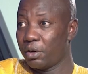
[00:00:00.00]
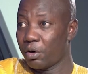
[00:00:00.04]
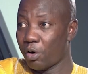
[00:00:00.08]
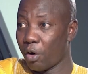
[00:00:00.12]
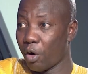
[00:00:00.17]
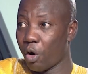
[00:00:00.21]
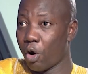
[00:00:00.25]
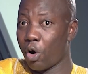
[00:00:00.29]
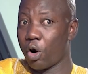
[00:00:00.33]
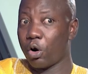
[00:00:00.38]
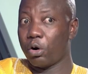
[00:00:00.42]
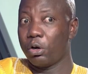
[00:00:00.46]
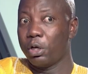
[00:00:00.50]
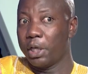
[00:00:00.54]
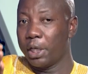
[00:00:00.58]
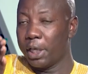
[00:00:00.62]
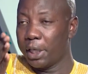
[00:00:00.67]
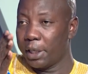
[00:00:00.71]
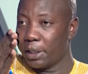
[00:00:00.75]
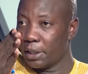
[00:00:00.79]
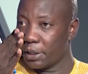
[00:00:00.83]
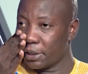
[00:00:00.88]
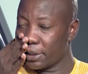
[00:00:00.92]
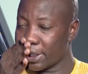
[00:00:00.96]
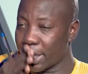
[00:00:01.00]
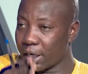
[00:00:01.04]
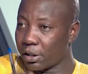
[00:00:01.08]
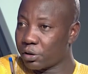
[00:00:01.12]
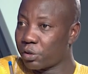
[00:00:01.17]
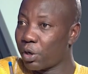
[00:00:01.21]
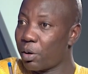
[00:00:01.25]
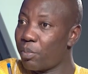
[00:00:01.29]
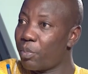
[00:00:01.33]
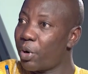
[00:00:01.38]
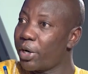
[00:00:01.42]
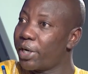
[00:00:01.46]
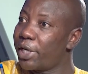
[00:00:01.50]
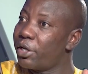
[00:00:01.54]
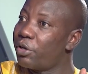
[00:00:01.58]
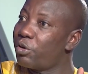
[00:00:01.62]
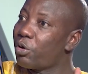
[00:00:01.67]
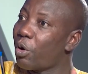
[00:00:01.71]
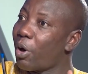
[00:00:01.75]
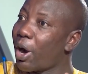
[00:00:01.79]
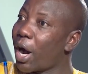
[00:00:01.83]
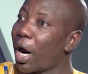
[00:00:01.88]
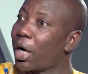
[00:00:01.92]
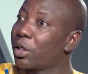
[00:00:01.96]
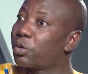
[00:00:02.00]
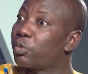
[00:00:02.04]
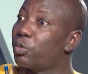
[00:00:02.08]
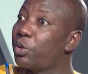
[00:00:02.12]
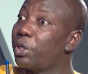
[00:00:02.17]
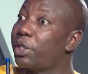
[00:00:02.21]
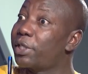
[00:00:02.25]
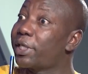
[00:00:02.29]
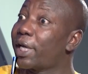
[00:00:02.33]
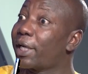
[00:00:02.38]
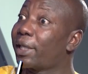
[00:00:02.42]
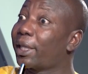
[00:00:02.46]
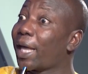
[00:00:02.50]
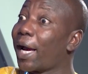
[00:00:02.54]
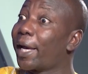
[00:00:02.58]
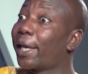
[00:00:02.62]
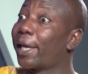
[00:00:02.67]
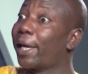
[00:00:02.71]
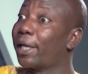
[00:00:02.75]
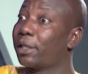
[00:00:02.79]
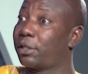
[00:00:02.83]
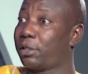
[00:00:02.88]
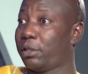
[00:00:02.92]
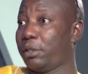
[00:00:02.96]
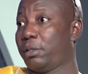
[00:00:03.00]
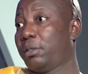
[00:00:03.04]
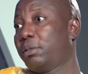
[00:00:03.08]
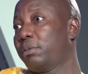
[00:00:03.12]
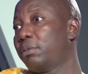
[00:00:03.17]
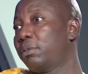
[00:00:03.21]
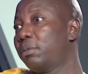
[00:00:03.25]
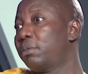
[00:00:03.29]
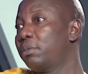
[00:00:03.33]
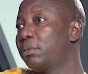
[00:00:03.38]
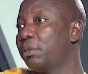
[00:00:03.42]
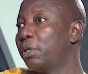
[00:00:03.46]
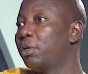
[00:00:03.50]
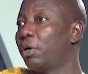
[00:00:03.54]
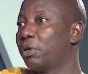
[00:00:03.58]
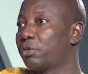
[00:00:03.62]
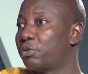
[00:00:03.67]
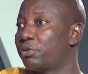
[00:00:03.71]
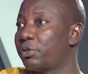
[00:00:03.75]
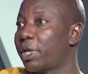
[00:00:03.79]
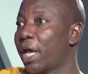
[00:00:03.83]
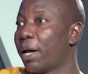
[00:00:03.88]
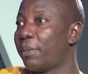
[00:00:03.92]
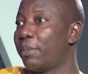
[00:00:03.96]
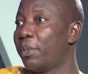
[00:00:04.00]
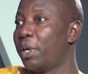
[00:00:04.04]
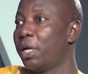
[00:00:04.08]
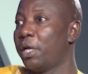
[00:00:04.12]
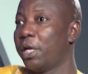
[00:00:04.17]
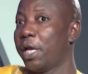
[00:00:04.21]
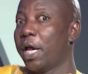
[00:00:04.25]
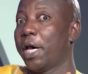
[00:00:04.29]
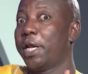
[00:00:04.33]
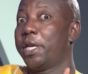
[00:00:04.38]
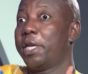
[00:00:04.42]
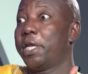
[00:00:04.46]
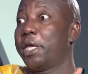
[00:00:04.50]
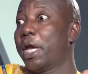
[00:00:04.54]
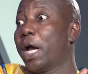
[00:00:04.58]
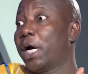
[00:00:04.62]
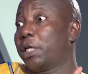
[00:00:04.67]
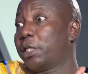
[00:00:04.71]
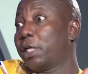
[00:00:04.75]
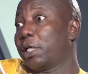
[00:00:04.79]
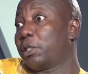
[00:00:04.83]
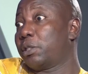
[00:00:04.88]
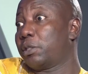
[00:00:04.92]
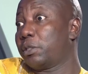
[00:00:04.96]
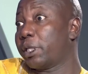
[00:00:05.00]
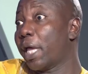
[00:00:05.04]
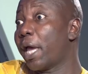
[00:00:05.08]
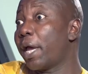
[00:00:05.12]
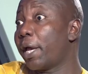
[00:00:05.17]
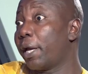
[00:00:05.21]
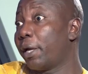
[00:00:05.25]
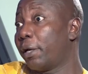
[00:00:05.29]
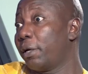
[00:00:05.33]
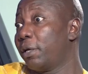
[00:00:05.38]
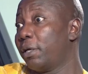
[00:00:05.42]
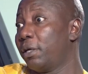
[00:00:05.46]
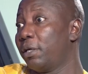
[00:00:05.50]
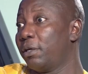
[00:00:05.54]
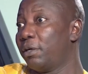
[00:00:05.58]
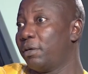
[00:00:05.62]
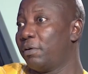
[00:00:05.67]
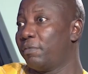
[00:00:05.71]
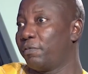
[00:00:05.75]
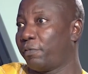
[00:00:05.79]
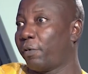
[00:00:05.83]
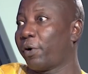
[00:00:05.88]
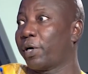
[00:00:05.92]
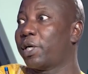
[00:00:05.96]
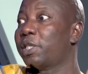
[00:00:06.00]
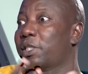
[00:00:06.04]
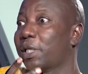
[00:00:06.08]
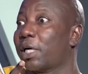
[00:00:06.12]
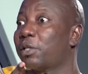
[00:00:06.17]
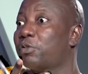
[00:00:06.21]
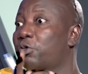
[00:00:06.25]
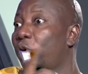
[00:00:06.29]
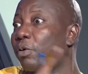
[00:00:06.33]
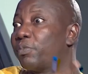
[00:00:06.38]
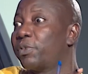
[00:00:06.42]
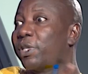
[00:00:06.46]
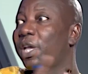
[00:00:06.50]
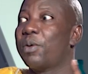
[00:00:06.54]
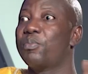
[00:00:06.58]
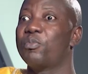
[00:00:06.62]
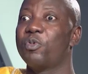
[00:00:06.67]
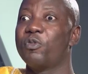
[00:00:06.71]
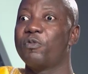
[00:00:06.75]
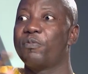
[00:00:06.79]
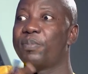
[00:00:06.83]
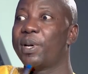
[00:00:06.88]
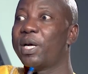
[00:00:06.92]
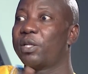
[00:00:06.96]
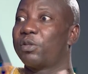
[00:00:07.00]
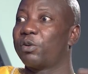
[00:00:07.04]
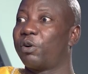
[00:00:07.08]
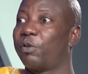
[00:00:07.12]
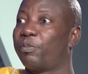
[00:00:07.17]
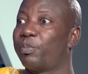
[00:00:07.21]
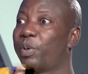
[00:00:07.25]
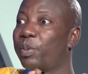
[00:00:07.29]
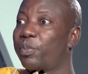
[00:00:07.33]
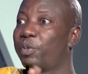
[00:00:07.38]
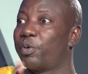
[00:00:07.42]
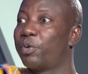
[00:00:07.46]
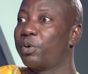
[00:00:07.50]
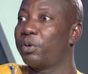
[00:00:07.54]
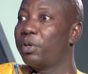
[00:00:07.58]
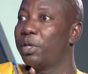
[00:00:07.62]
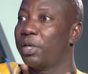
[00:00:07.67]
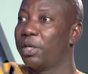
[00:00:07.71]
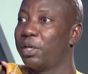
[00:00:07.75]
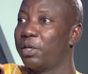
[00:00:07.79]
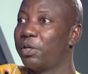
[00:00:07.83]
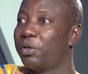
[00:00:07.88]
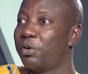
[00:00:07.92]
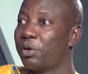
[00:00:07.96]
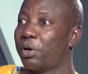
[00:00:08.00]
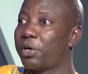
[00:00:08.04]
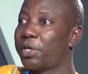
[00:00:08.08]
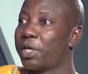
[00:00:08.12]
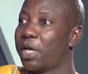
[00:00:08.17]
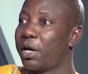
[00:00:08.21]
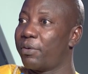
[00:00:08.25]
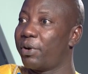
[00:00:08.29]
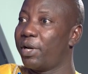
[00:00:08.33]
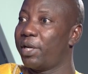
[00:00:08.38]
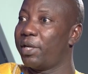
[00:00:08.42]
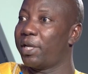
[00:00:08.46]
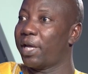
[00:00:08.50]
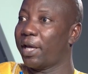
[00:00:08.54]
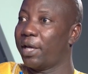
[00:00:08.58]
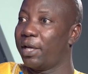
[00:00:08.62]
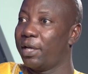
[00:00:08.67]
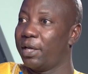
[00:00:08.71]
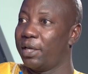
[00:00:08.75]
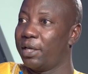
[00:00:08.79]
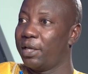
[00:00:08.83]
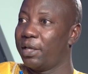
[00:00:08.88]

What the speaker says: Or there is somebody in your house who is a target, to them, and they are just there, for instance, to observe movement of people, here and there.